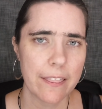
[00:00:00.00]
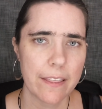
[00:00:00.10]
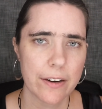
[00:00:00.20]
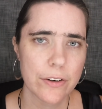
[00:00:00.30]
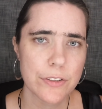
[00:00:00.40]

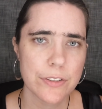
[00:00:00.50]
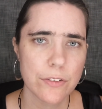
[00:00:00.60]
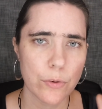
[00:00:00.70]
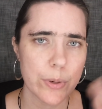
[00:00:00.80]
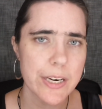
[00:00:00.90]
There's
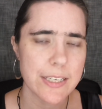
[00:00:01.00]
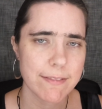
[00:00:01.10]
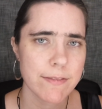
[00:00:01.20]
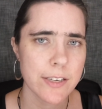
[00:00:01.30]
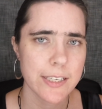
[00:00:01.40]
3
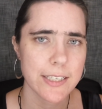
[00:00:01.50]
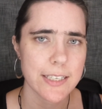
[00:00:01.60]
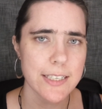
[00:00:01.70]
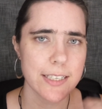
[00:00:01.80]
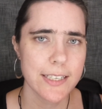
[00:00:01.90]

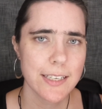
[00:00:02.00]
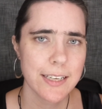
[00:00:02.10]
different